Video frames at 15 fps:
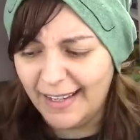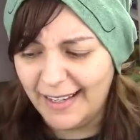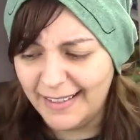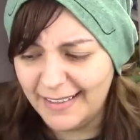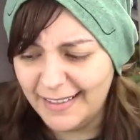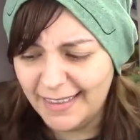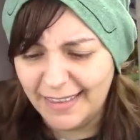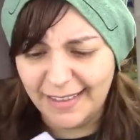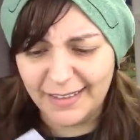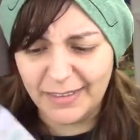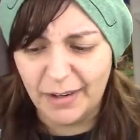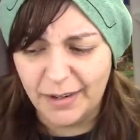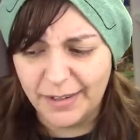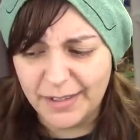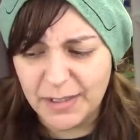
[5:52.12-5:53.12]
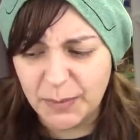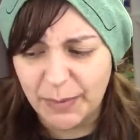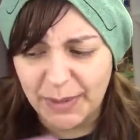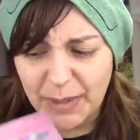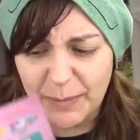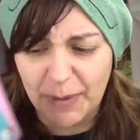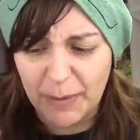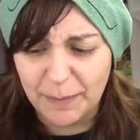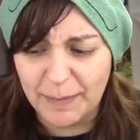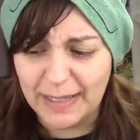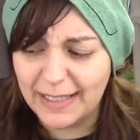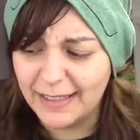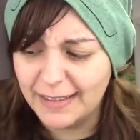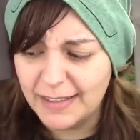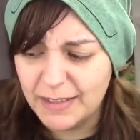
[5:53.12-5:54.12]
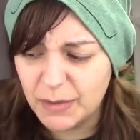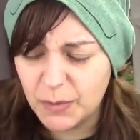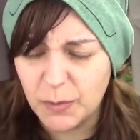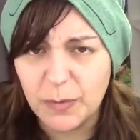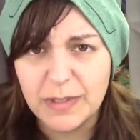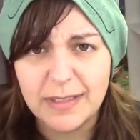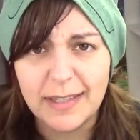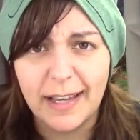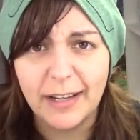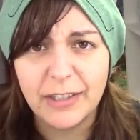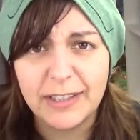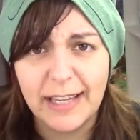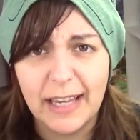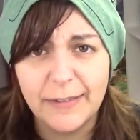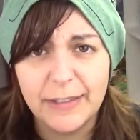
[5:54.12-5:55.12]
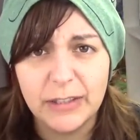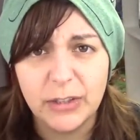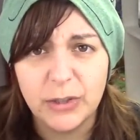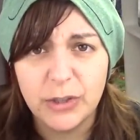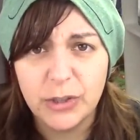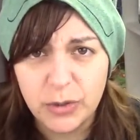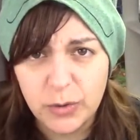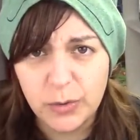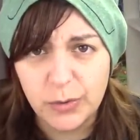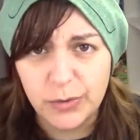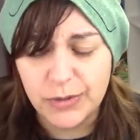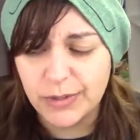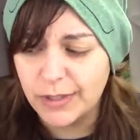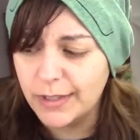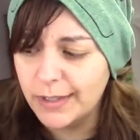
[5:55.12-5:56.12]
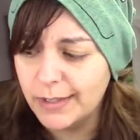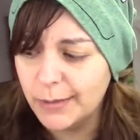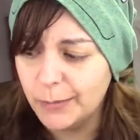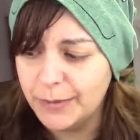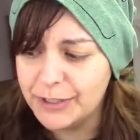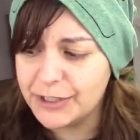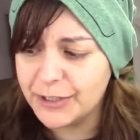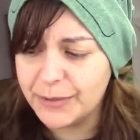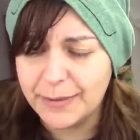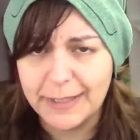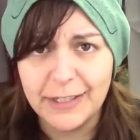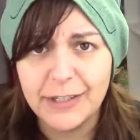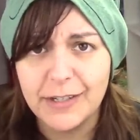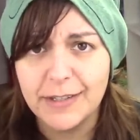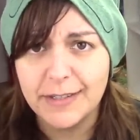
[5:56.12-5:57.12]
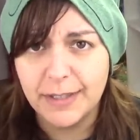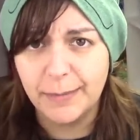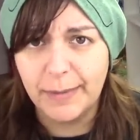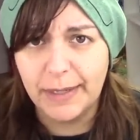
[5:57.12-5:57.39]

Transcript: I didn't think the hardest part about making this was actually having to choose which creations to